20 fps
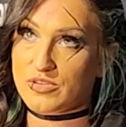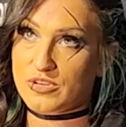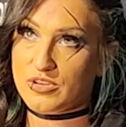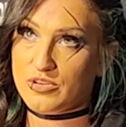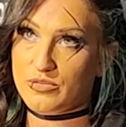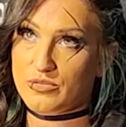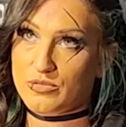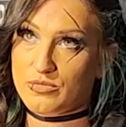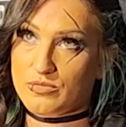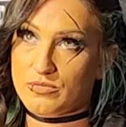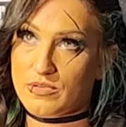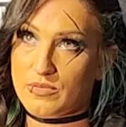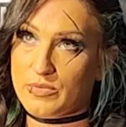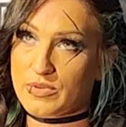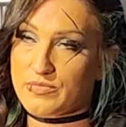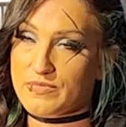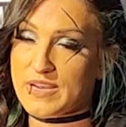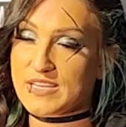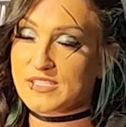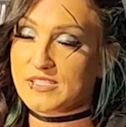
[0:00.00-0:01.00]
You
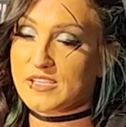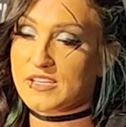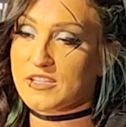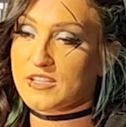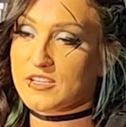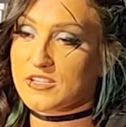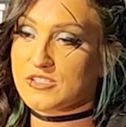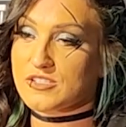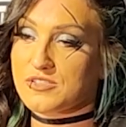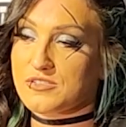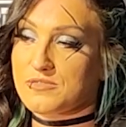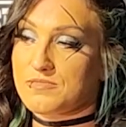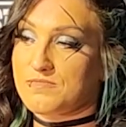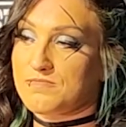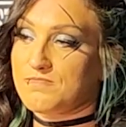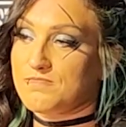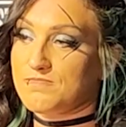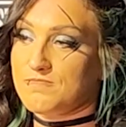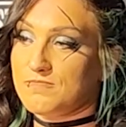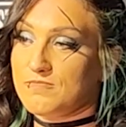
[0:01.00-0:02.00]
with wrestling, there's
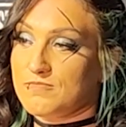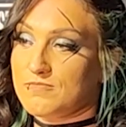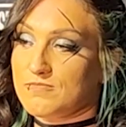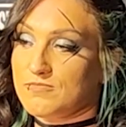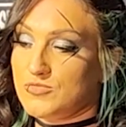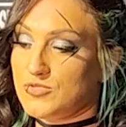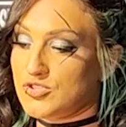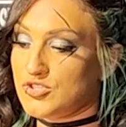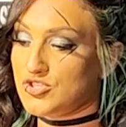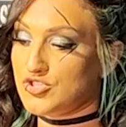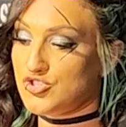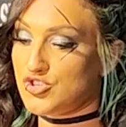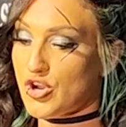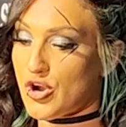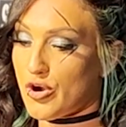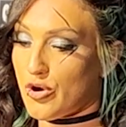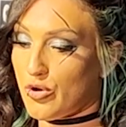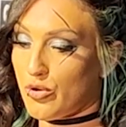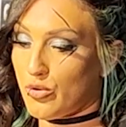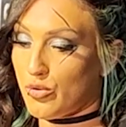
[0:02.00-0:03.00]

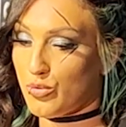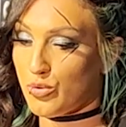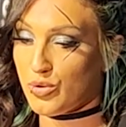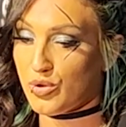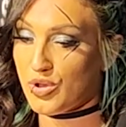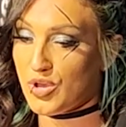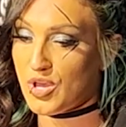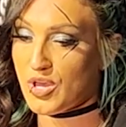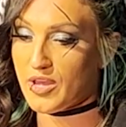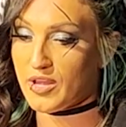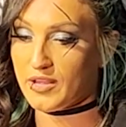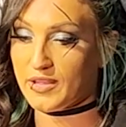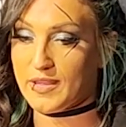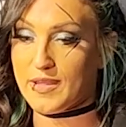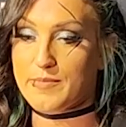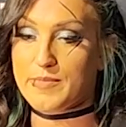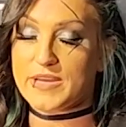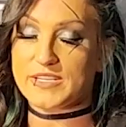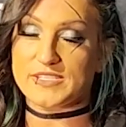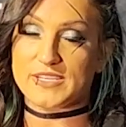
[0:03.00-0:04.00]
no
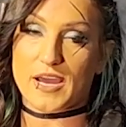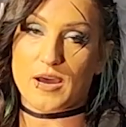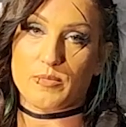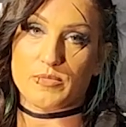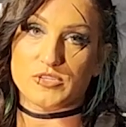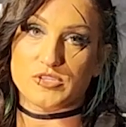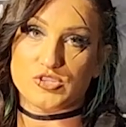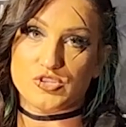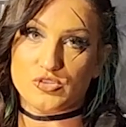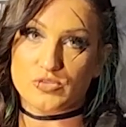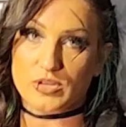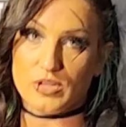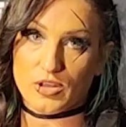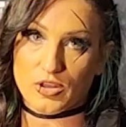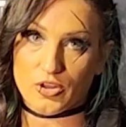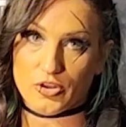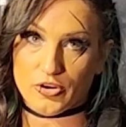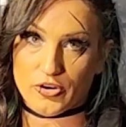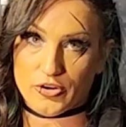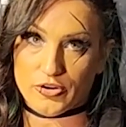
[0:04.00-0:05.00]
limit to how much you
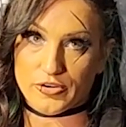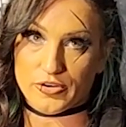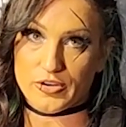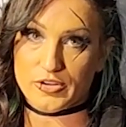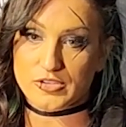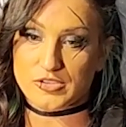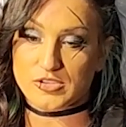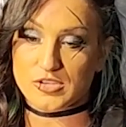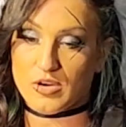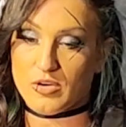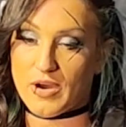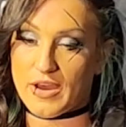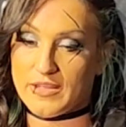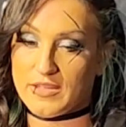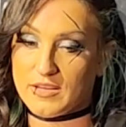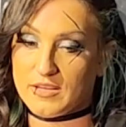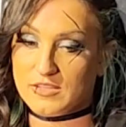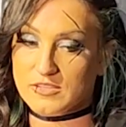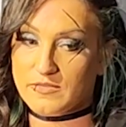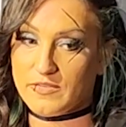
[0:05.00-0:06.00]
can learn, so I
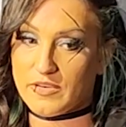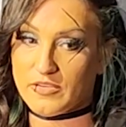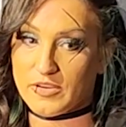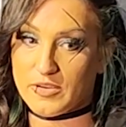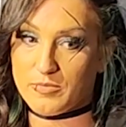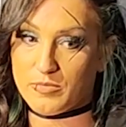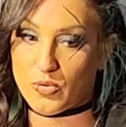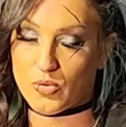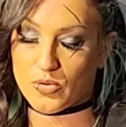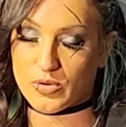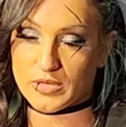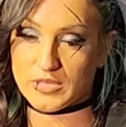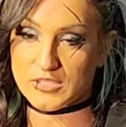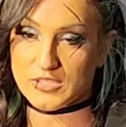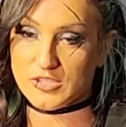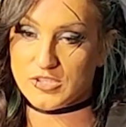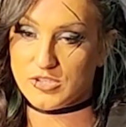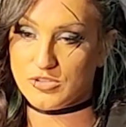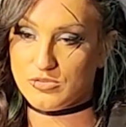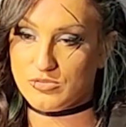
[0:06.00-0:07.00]
think it's very
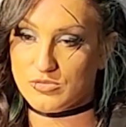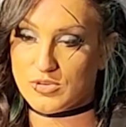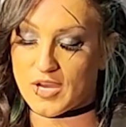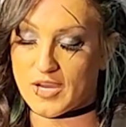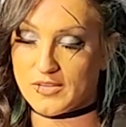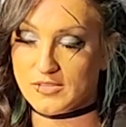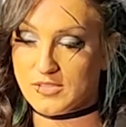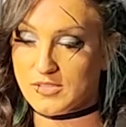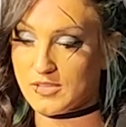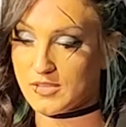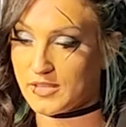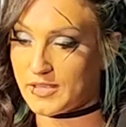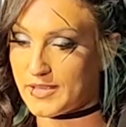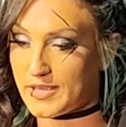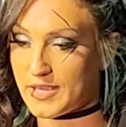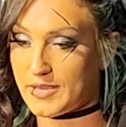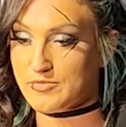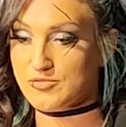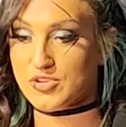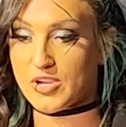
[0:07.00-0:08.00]
important to constantly
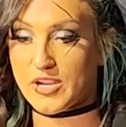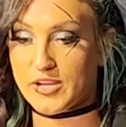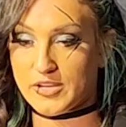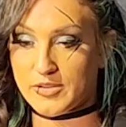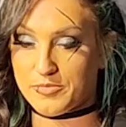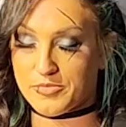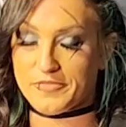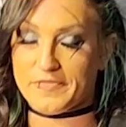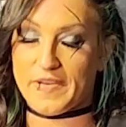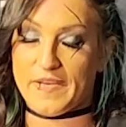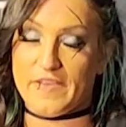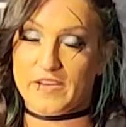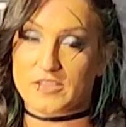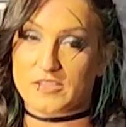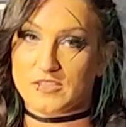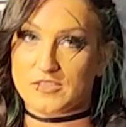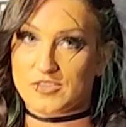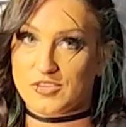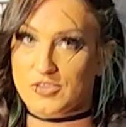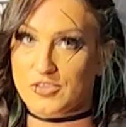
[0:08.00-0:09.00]
keep trying to
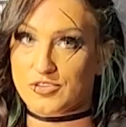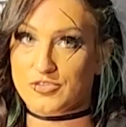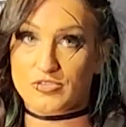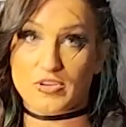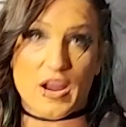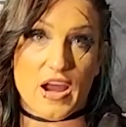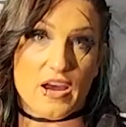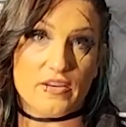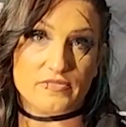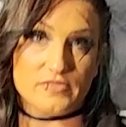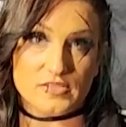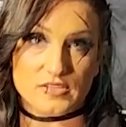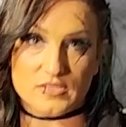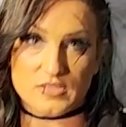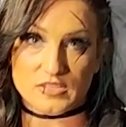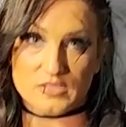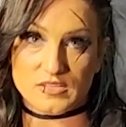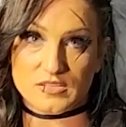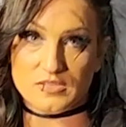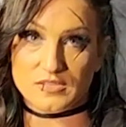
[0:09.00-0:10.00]
perfect your craft.
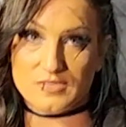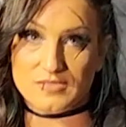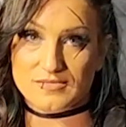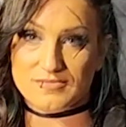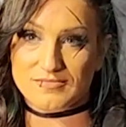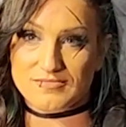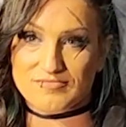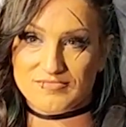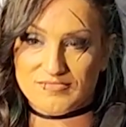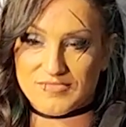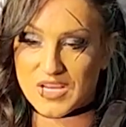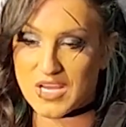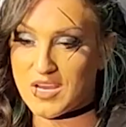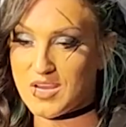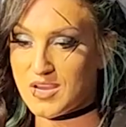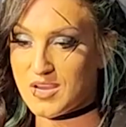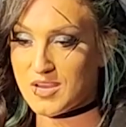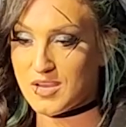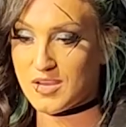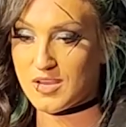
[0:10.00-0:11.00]
Just
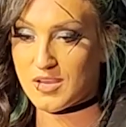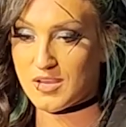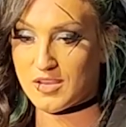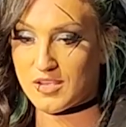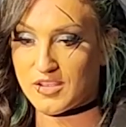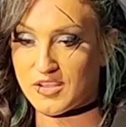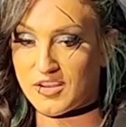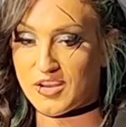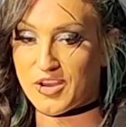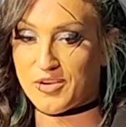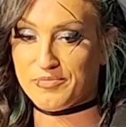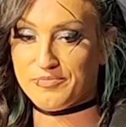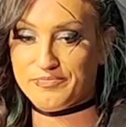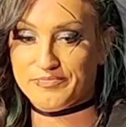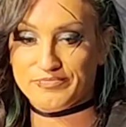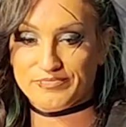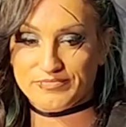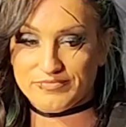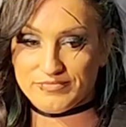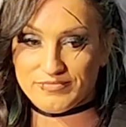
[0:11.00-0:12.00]
you know,
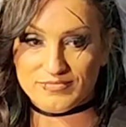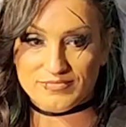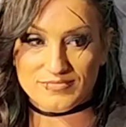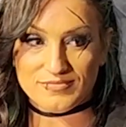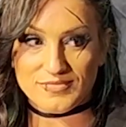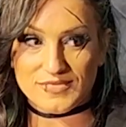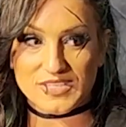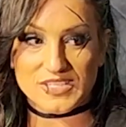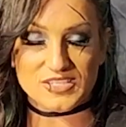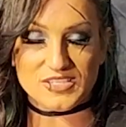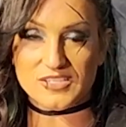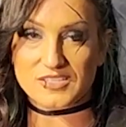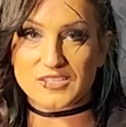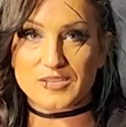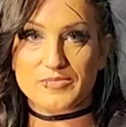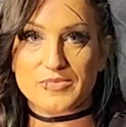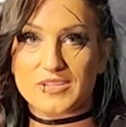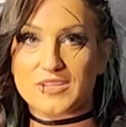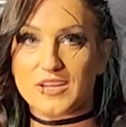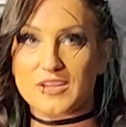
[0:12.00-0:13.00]
it's just
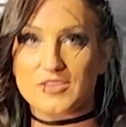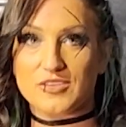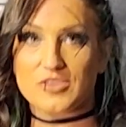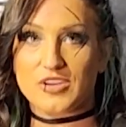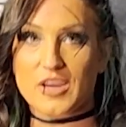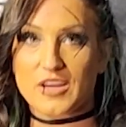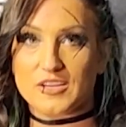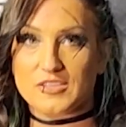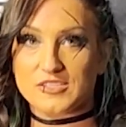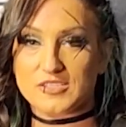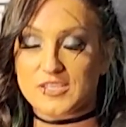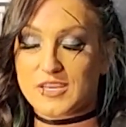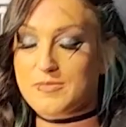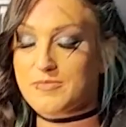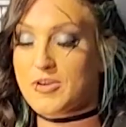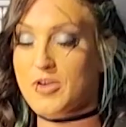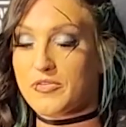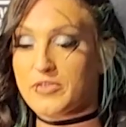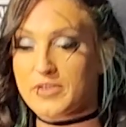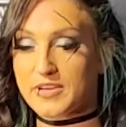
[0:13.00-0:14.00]
something that you got to just keep
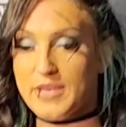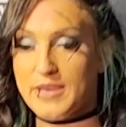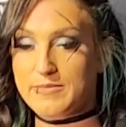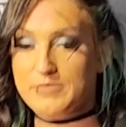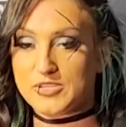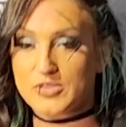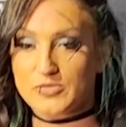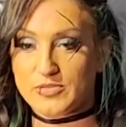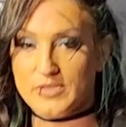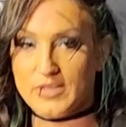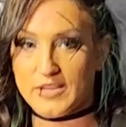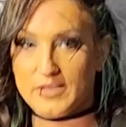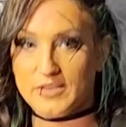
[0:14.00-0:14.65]
going and keep doing,